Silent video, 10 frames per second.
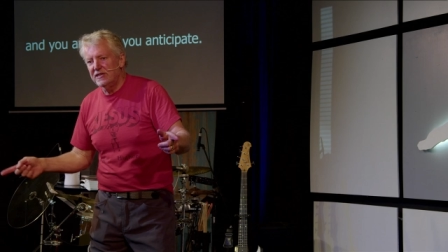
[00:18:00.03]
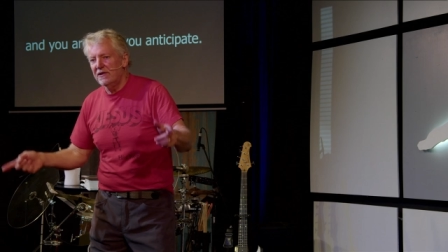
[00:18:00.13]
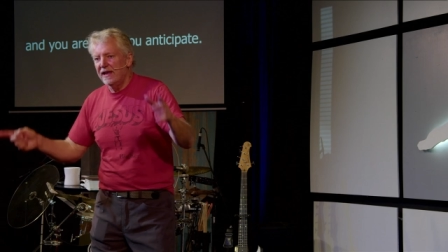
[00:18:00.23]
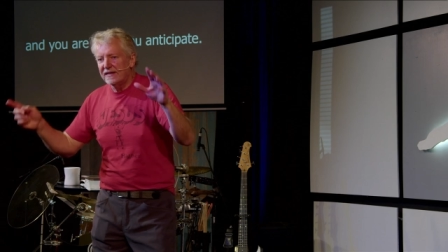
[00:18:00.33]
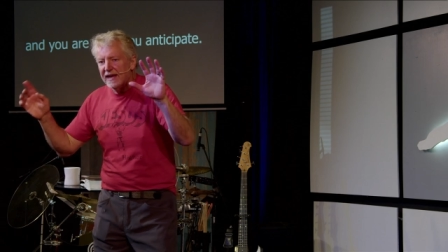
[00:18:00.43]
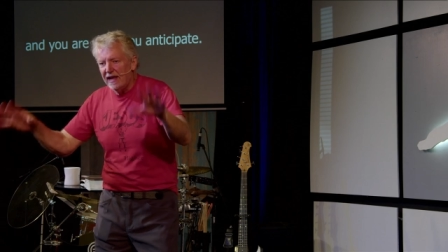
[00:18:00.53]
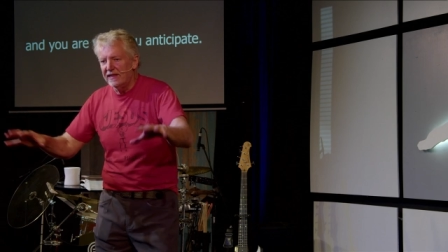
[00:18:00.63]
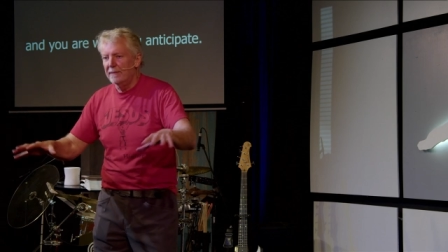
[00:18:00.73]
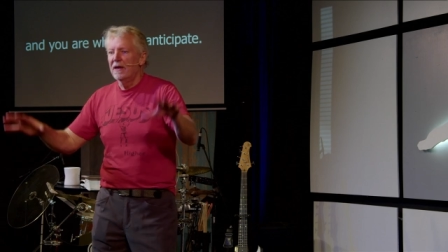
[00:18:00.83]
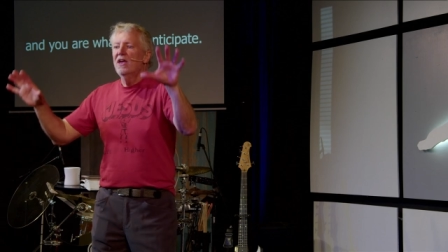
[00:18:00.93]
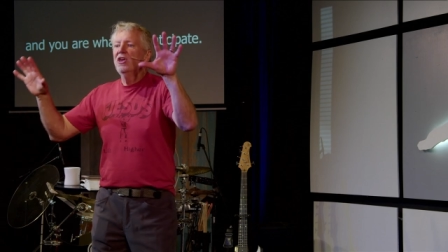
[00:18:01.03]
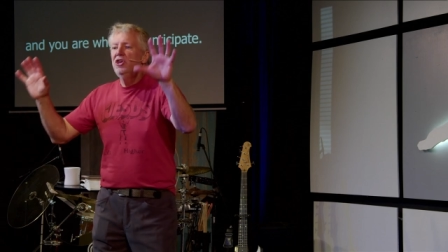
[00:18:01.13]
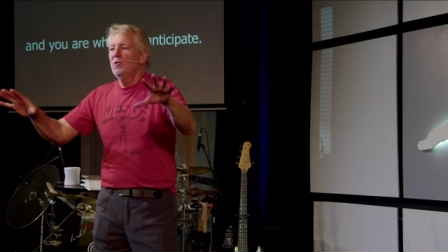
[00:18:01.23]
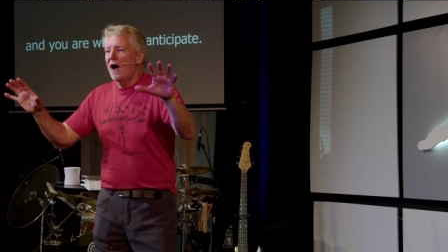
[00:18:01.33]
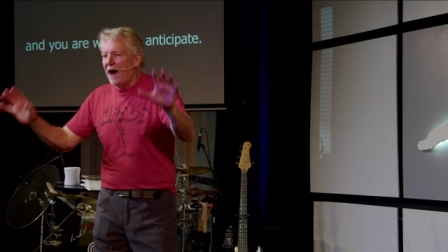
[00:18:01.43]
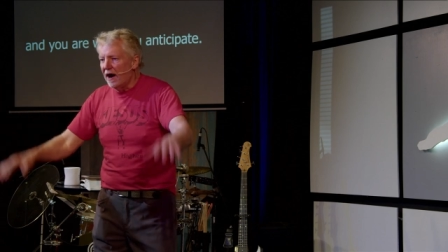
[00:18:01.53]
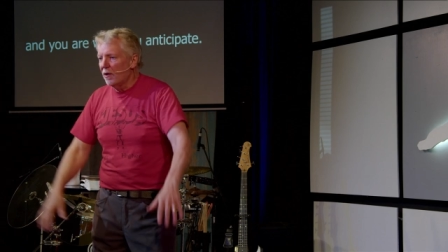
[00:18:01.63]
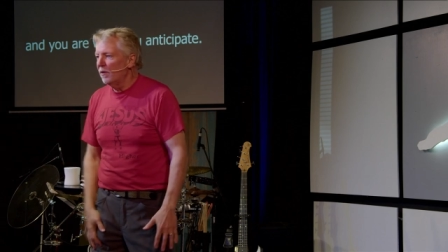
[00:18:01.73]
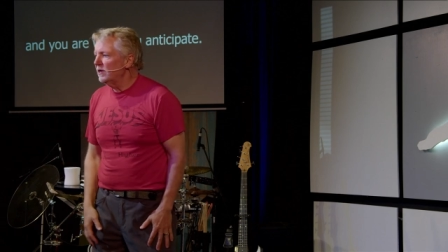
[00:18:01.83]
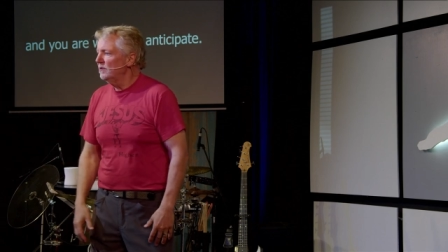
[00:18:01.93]
to you and tell them, You
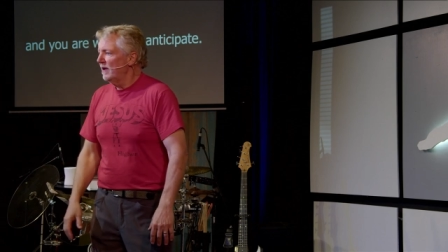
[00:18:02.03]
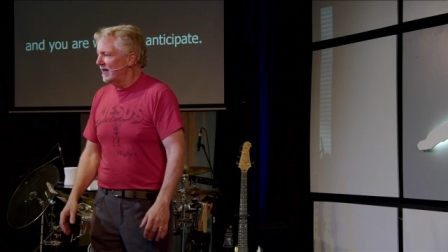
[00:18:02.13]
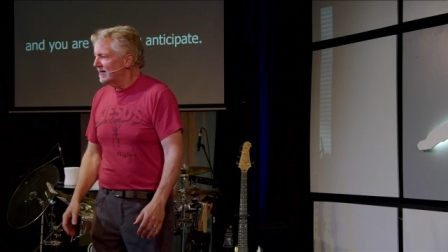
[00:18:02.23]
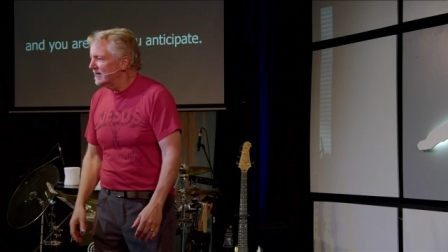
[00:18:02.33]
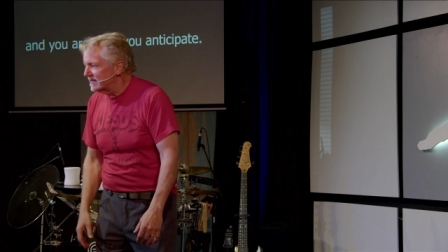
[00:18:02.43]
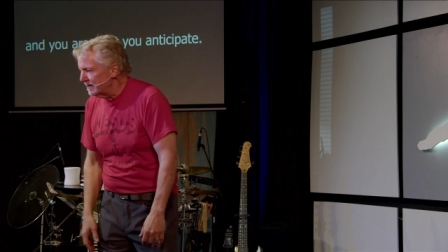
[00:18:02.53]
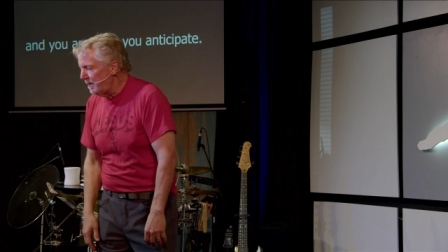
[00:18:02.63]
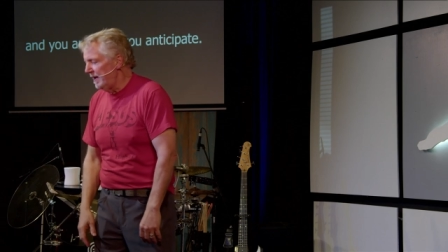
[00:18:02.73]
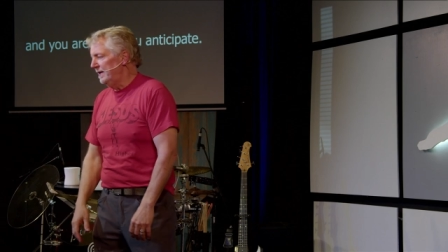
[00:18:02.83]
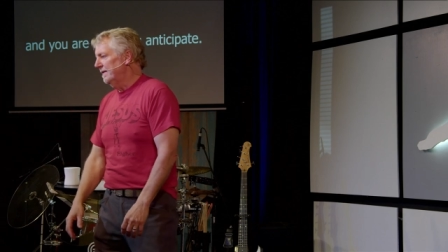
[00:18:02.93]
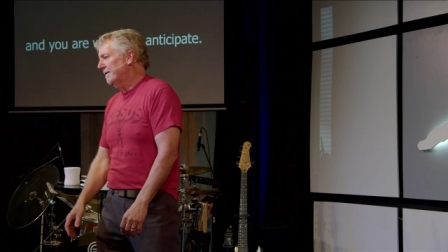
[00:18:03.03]
are what you anticipate.